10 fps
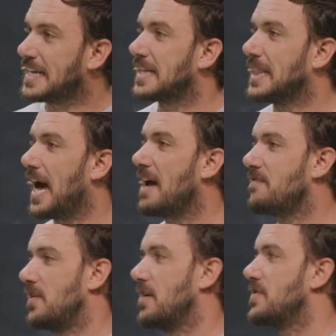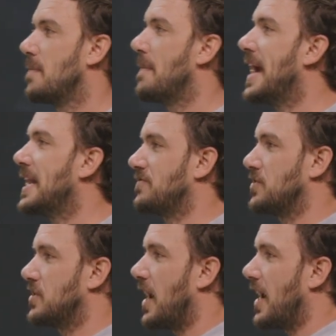at the life of the man
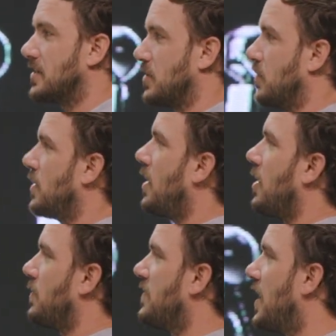after God's own heart. We've